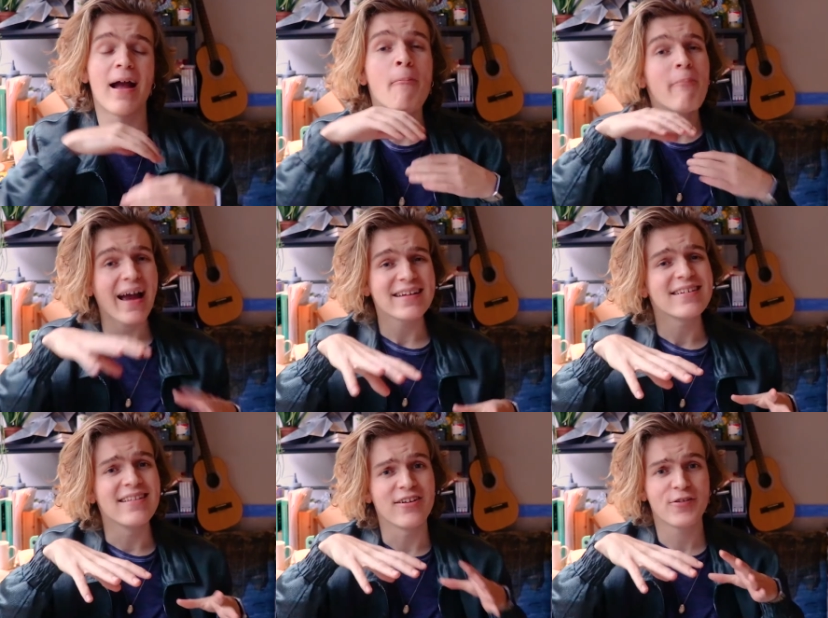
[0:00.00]

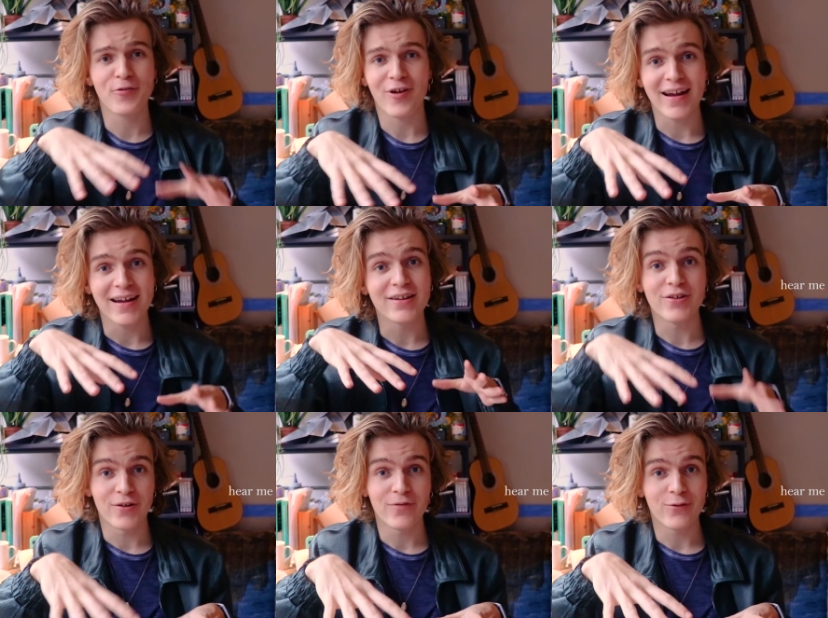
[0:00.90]
immaculate grey
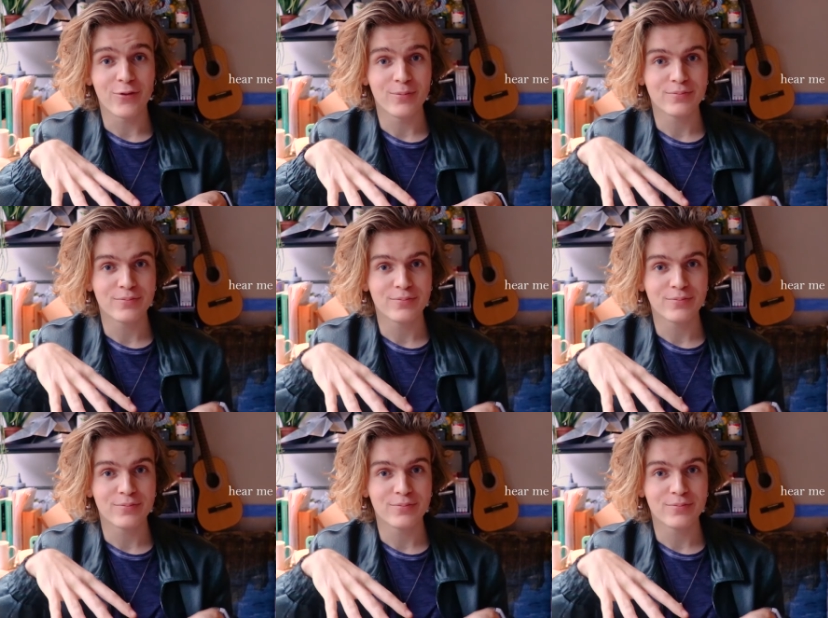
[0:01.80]
uniform.